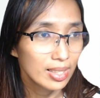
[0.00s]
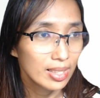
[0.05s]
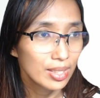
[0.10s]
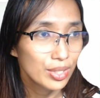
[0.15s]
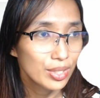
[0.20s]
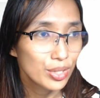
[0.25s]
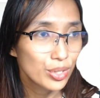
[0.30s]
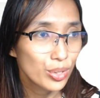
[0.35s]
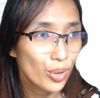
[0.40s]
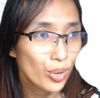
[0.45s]

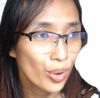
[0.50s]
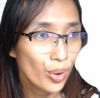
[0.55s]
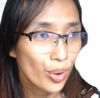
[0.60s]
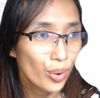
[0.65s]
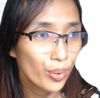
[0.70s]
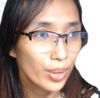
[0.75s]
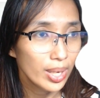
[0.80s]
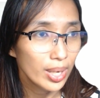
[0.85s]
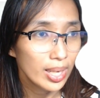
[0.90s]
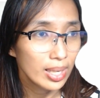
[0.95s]

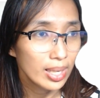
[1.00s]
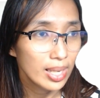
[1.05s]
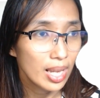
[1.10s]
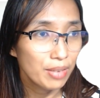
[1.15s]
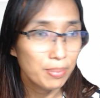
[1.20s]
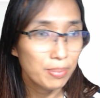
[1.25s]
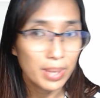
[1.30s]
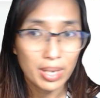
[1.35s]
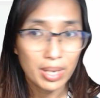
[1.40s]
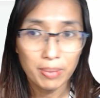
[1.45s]
So it
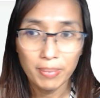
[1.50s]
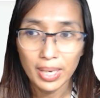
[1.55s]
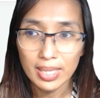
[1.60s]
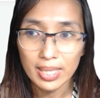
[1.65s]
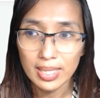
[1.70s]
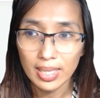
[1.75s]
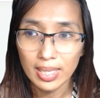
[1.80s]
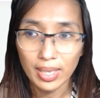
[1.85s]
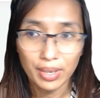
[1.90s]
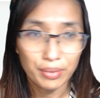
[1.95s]
gave me the
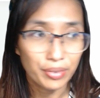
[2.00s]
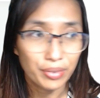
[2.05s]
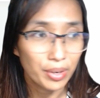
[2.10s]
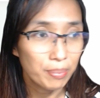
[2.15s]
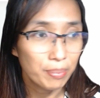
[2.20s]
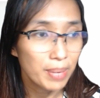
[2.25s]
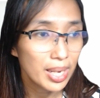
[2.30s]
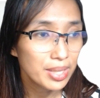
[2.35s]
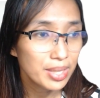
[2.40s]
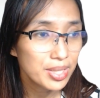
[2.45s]
basic
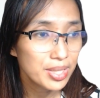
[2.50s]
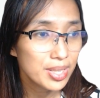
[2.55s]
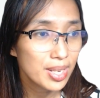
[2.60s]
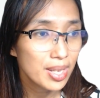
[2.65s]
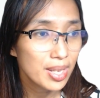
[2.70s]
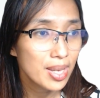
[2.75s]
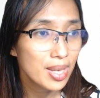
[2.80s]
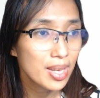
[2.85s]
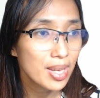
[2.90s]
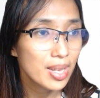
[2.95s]

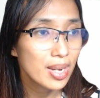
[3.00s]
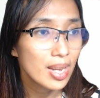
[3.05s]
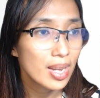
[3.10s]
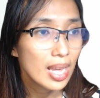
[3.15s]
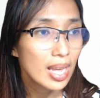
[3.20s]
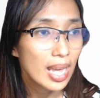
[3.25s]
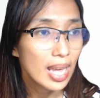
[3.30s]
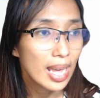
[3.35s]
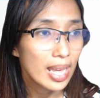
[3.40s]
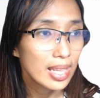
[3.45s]
information,
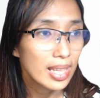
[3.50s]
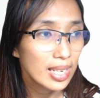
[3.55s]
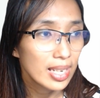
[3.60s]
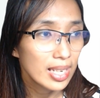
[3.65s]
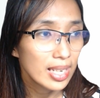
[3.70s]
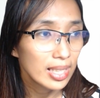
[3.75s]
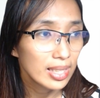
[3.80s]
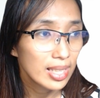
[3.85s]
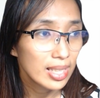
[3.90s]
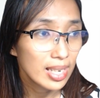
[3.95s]
and then
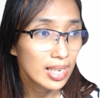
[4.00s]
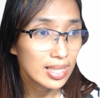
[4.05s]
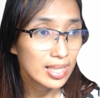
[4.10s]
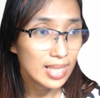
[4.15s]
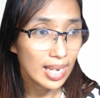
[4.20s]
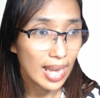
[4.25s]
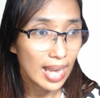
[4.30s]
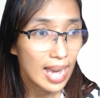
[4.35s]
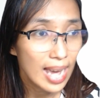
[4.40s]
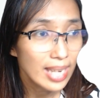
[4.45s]
it did as
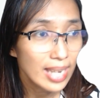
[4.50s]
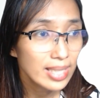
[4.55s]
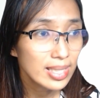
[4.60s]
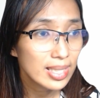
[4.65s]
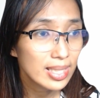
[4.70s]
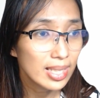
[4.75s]
I asked.